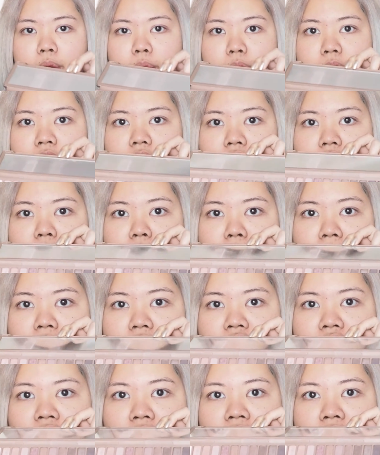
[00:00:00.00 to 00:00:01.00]
which is a
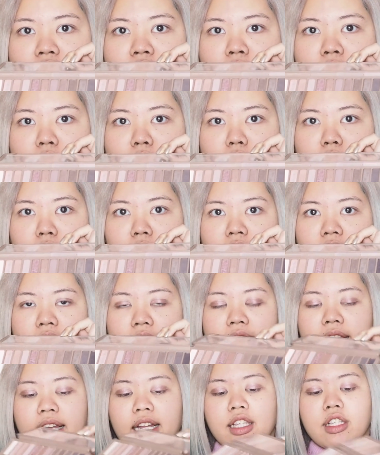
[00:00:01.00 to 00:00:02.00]
matte shade called Nuna,
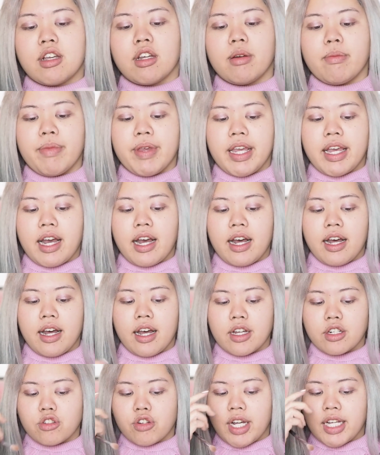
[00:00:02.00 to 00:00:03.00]
and that's going to be
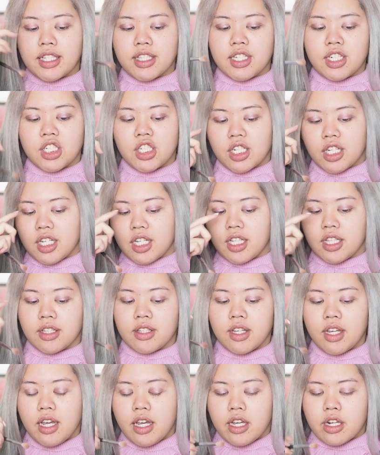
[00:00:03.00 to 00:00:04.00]
our transition
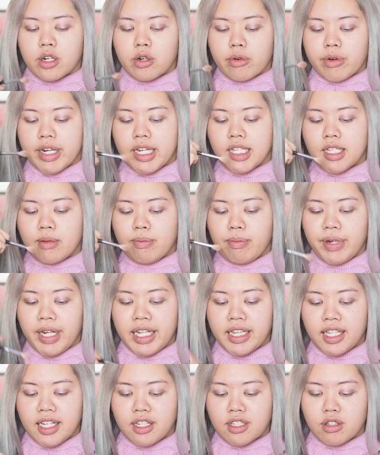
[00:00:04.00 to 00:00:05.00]
crease
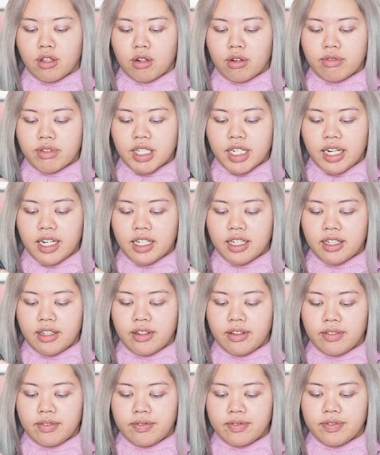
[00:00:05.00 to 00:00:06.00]
blending sort of shade.
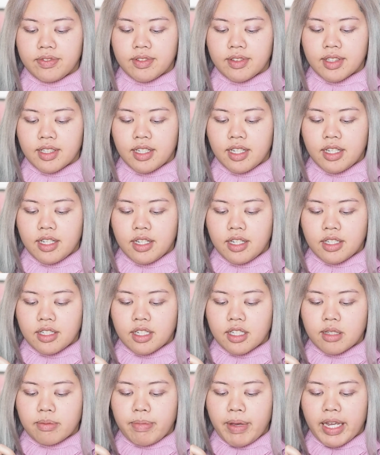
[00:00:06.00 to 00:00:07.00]

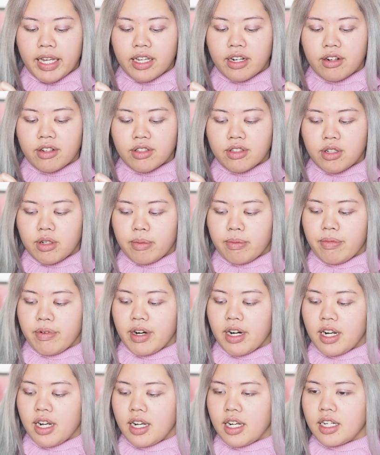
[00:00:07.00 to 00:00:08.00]
Just pack it onto your
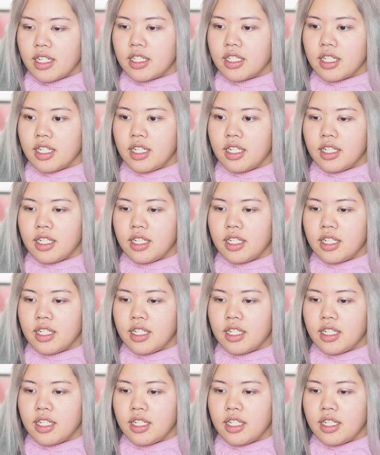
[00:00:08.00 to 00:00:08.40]
brush.